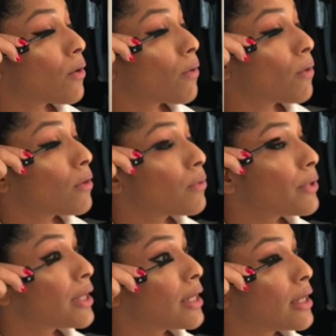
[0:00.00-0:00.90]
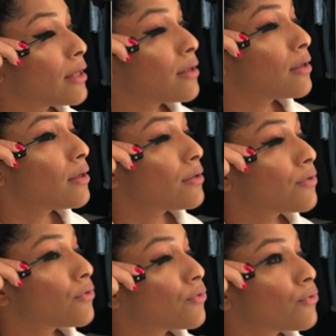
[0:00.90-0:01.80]
all the way in
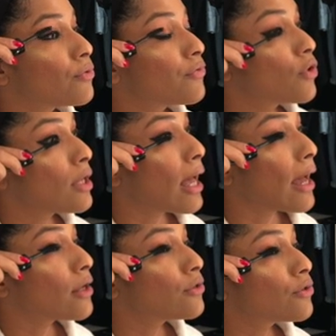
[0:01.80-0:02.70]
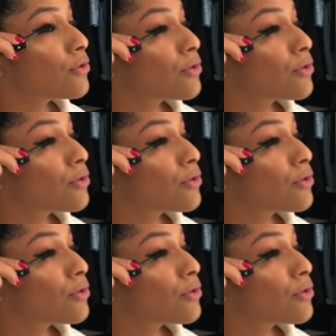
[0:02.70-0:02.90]
to the root of your lash